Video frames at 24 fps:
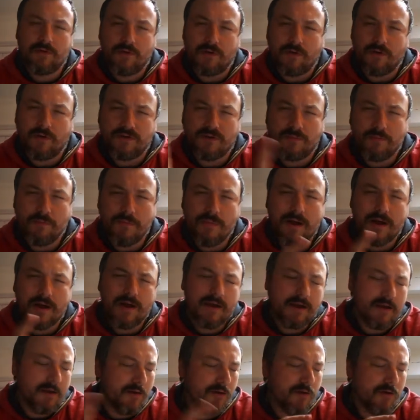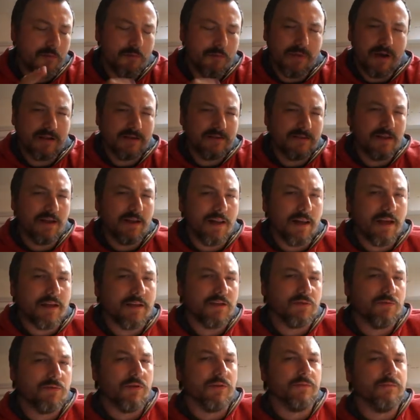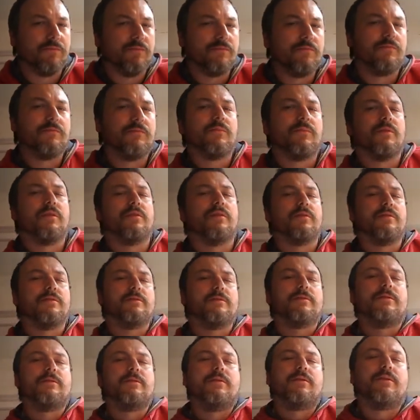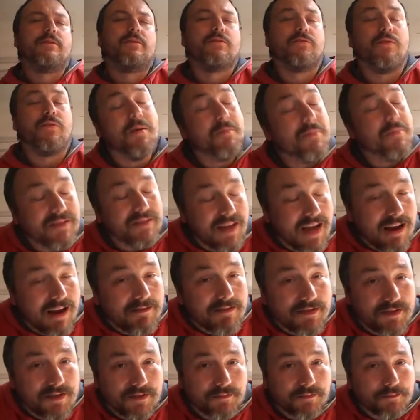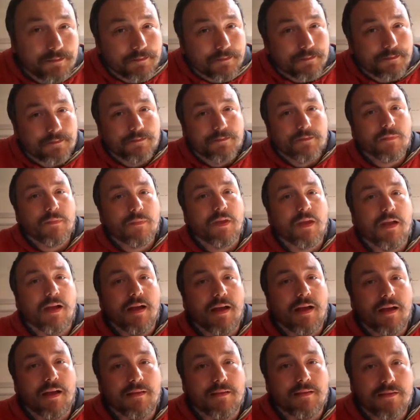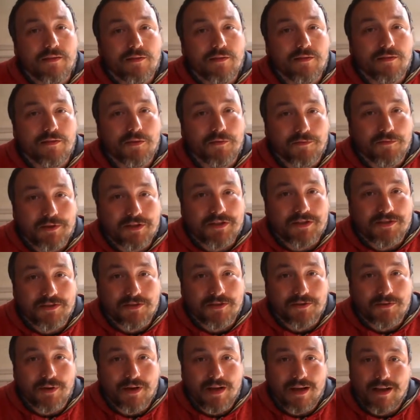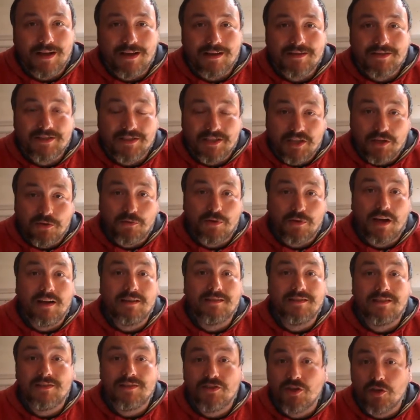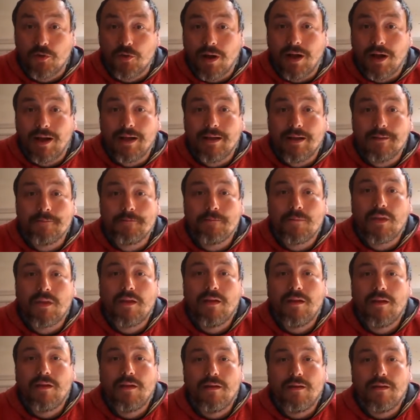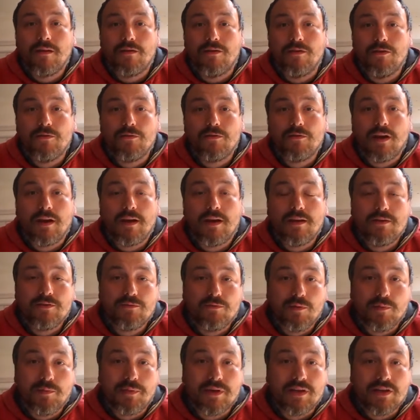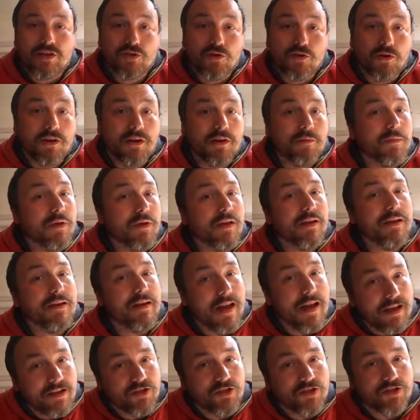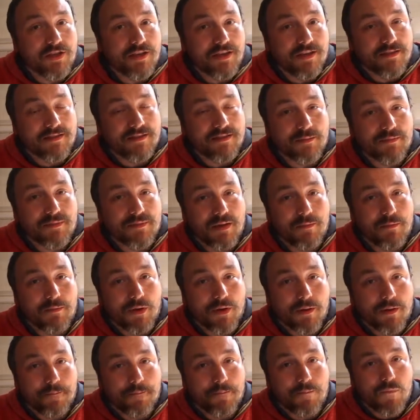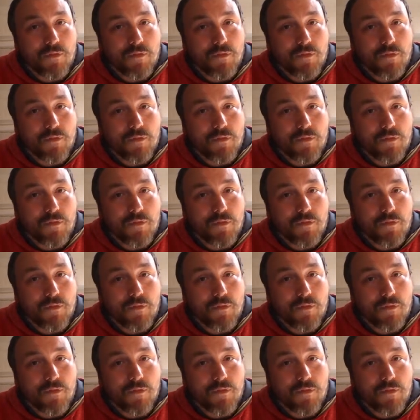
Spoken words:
because I might come back to that later on. So I'm Mr. Harrison, and it's lovely to see you guys in 2R. You guys will be joining me next year in September